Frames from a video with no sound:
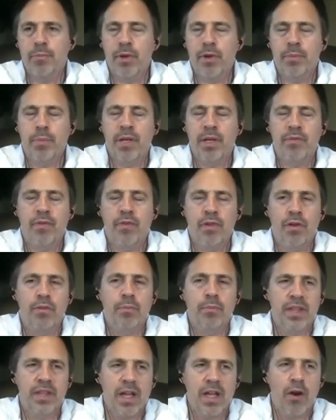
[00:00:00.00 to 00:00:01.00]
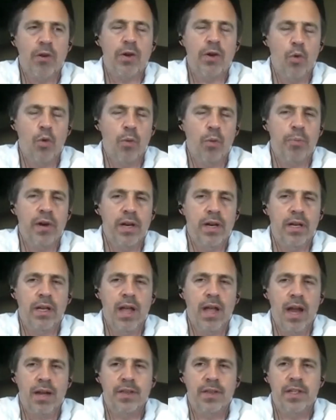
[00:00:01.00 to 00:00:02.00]
but they are incorporating a
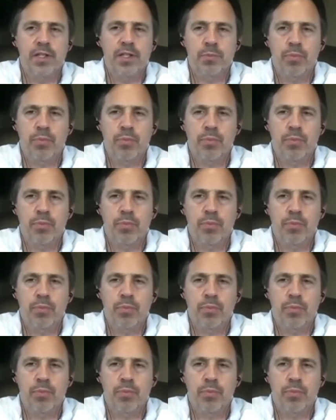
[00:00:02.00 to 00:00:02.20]
lot of these